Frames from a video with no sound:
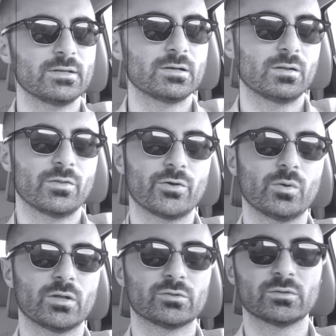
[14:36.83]
although
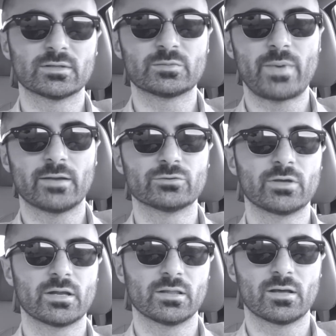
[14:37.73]
I don't expect to
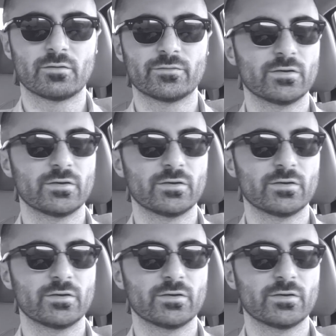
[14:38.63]
get a lot of